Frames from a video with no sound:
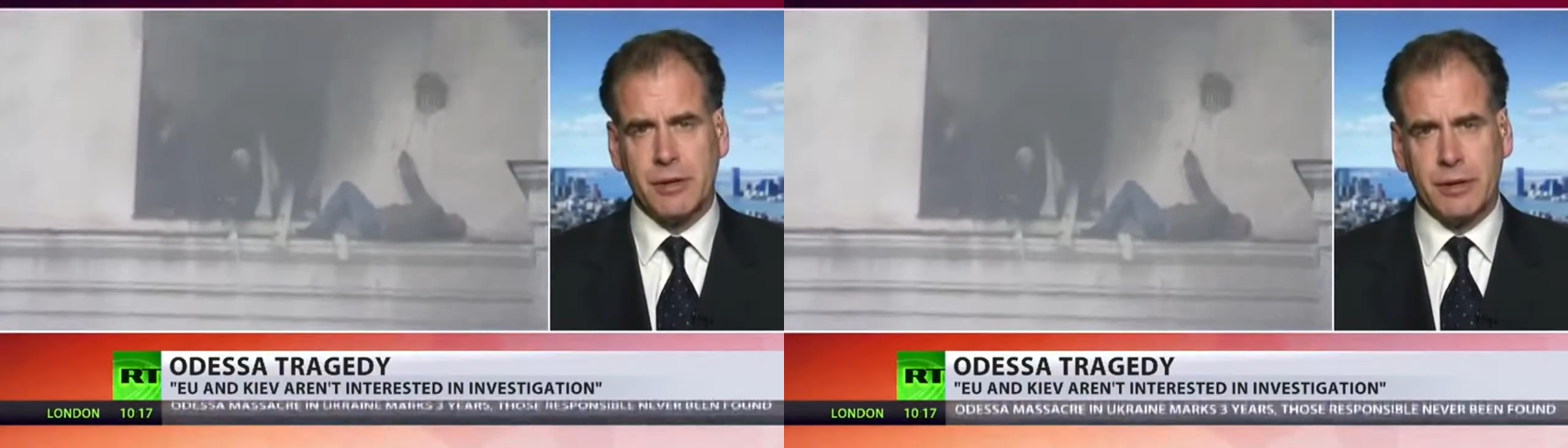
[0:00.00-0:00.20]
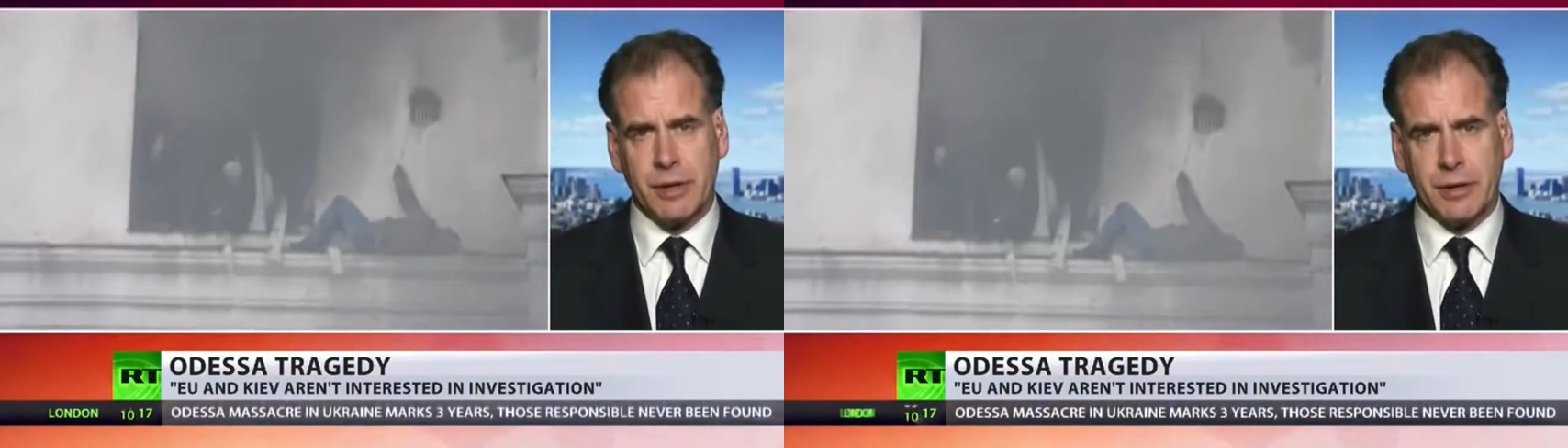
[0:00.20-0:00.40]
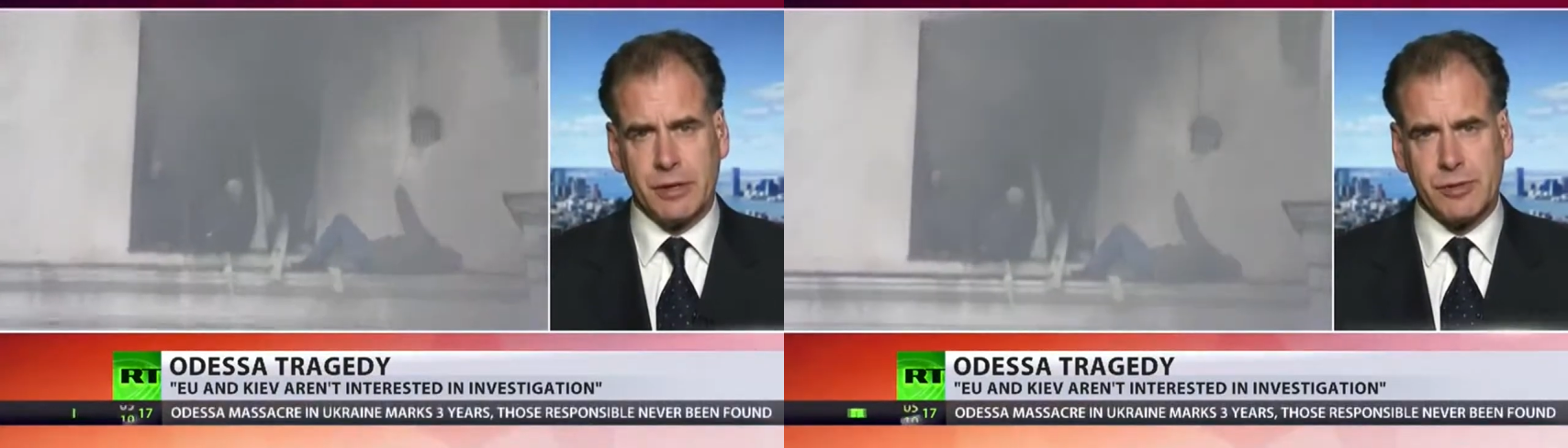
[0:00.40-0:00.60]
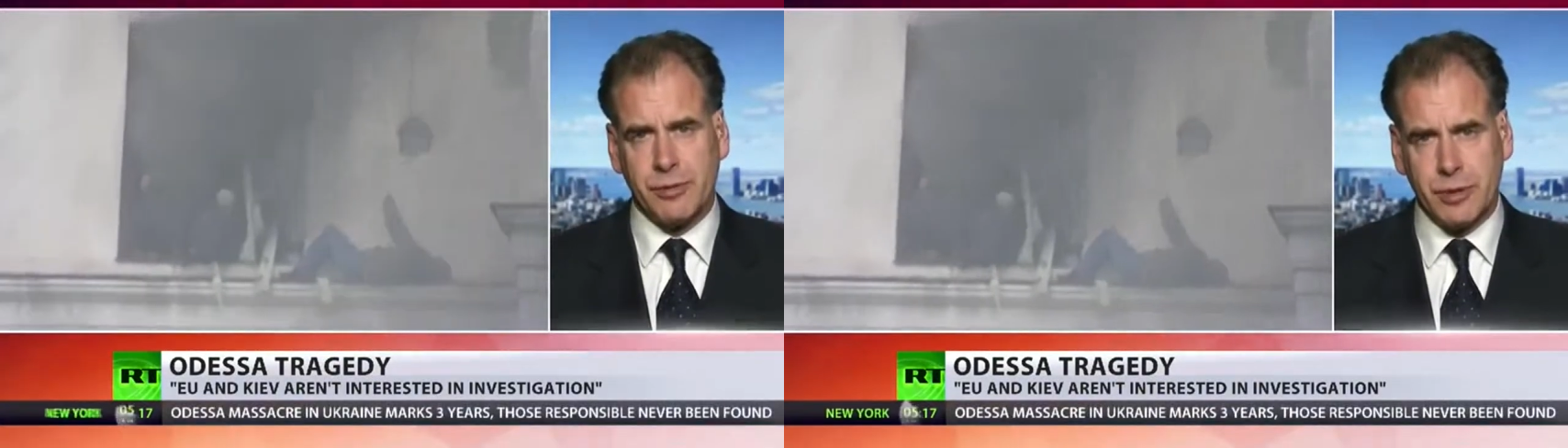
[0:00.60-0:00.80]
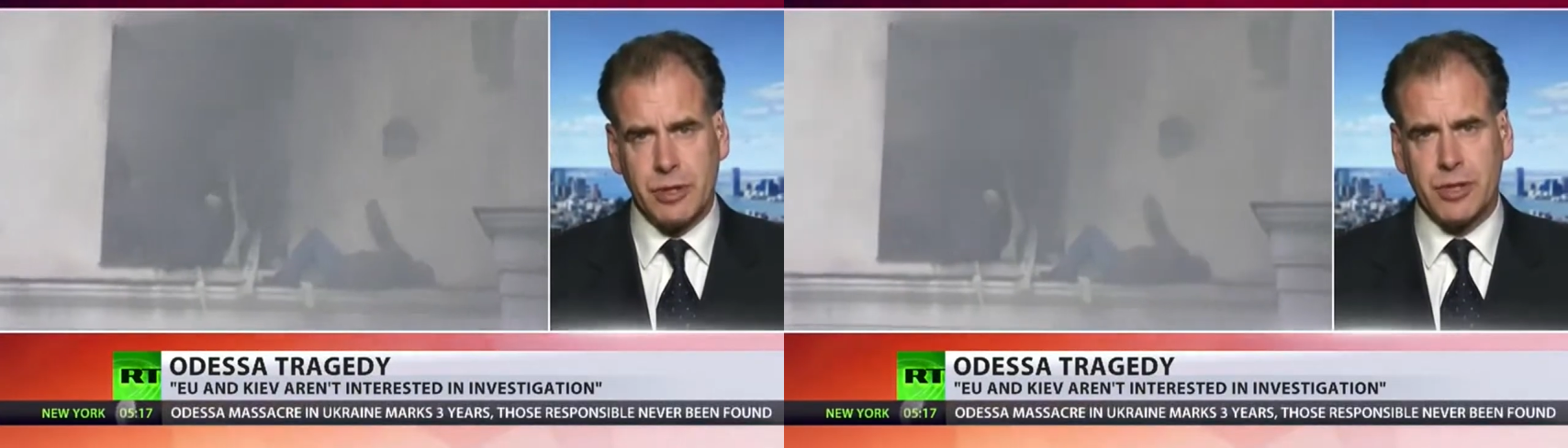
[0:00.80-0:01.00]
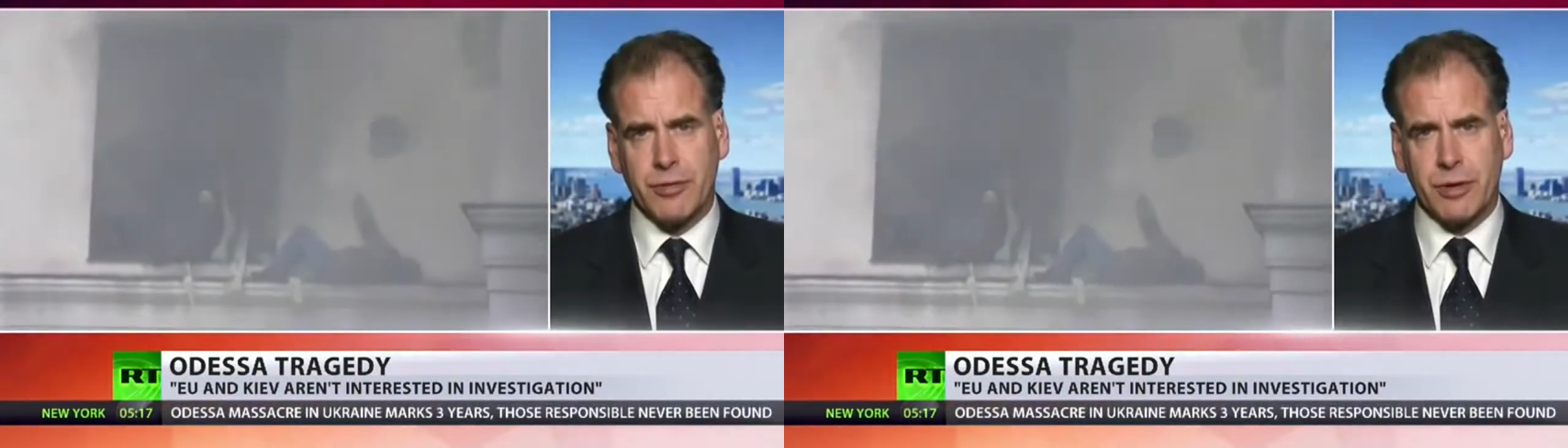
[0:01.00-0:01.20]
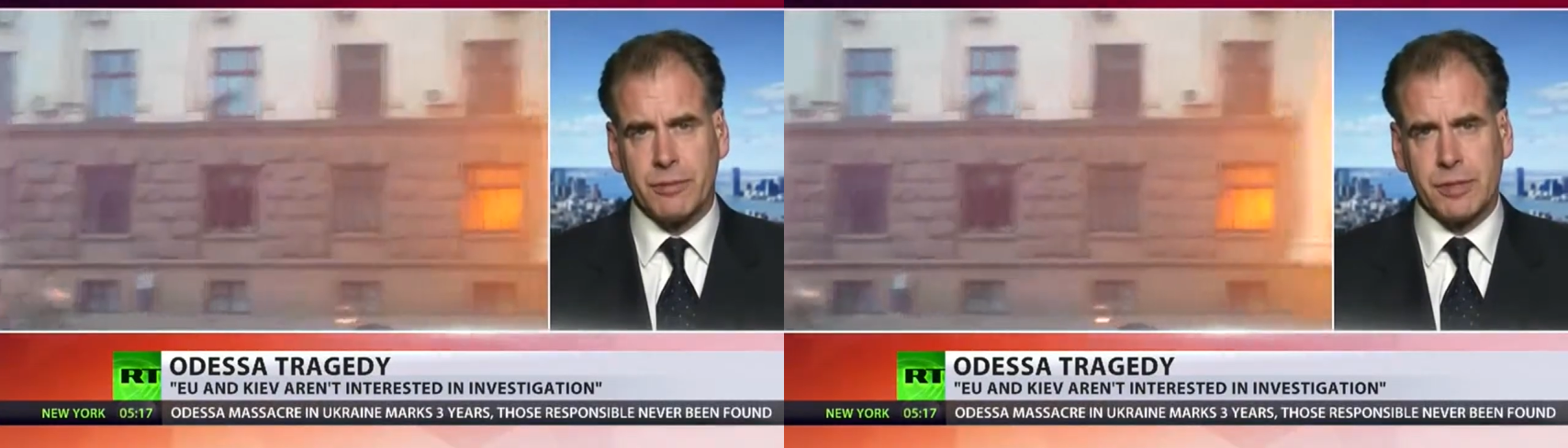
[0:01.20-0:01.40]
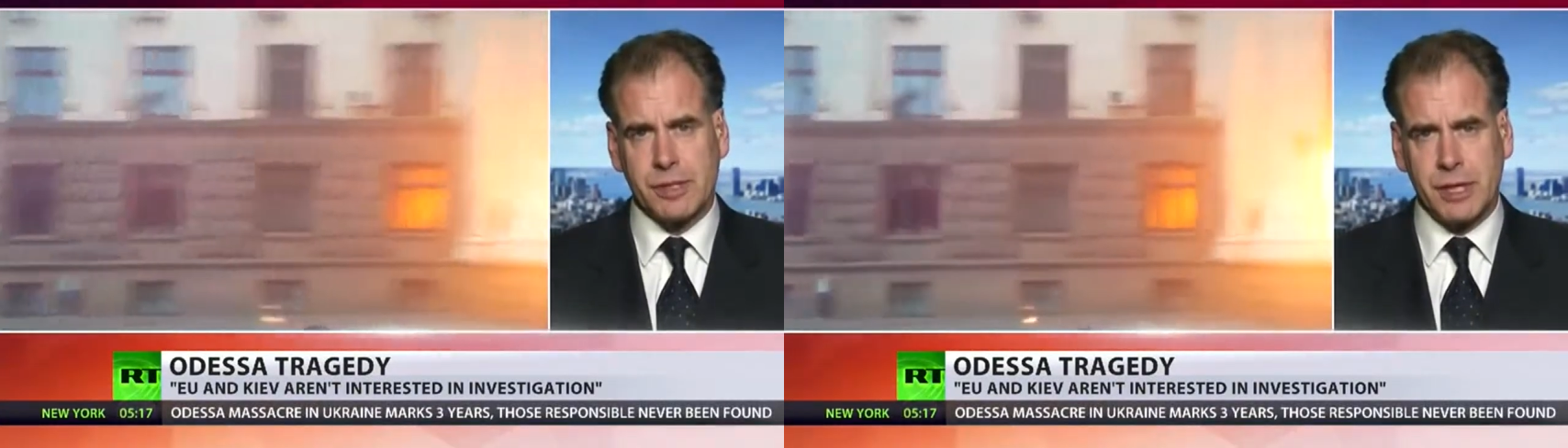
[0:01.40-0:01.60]
There is footage
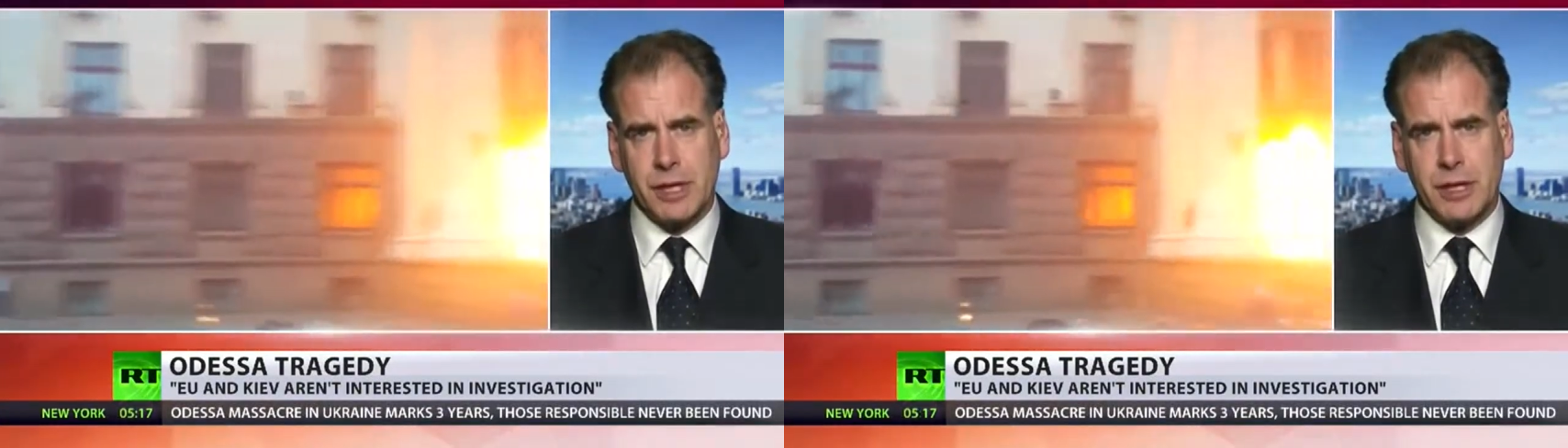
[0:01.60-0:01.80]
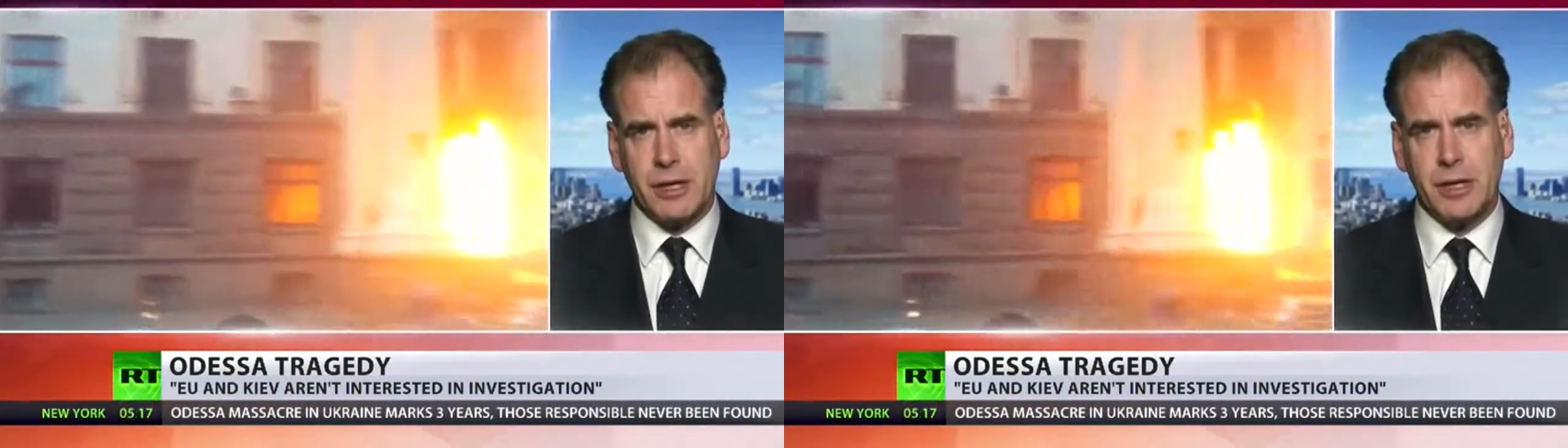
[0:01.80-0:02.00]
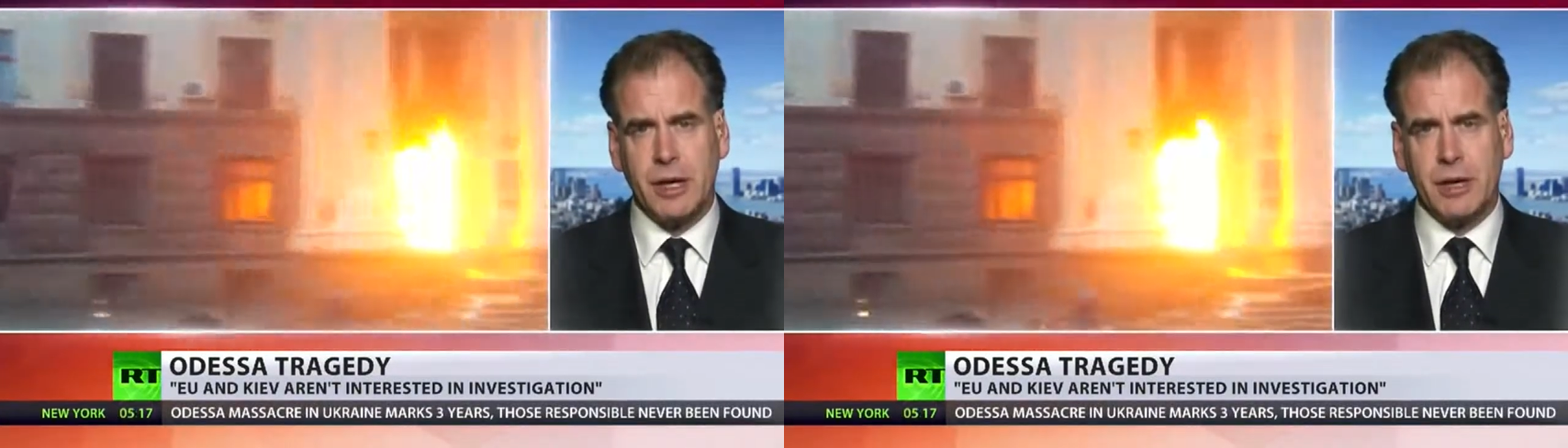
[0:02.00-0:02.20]
from the scene.